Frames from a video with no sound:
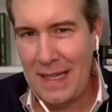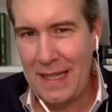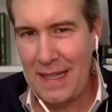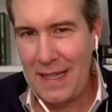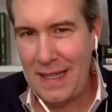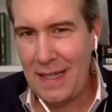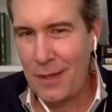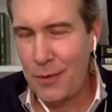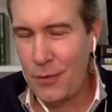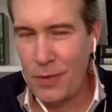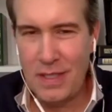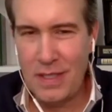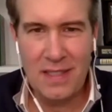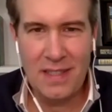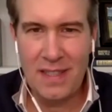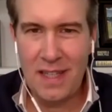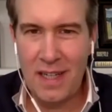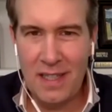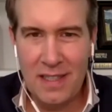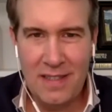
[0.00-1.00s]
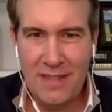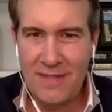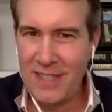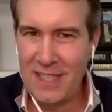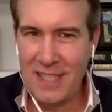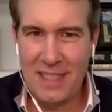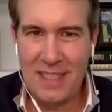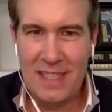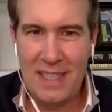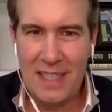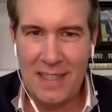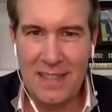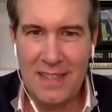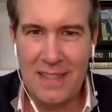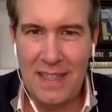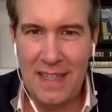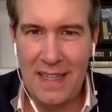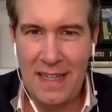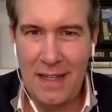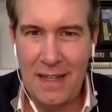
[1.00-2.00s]
it increases the odds of
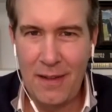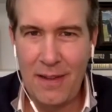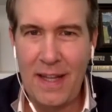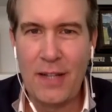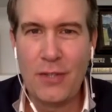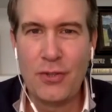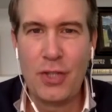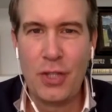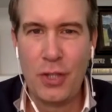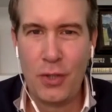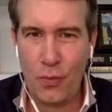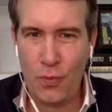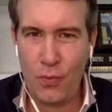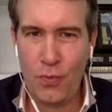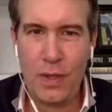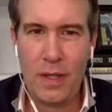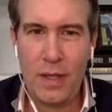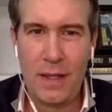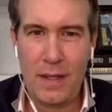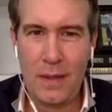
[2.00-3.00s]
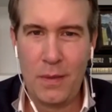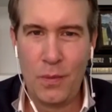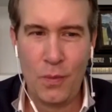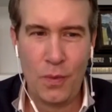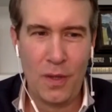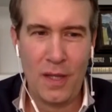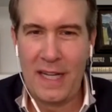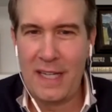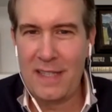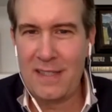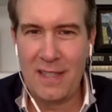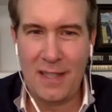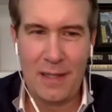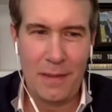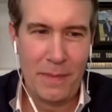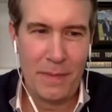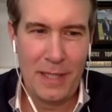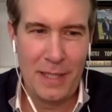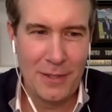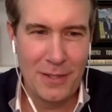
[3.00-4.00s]
success and allows you to really relax on the
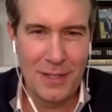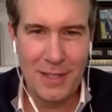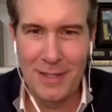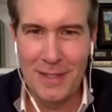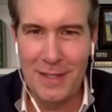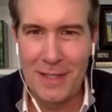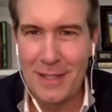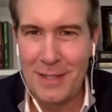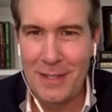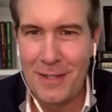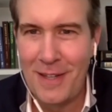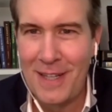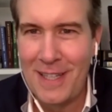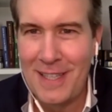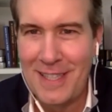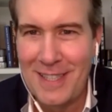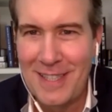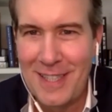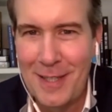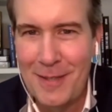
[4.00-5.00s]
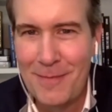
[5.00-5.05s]
beach, as you like to say.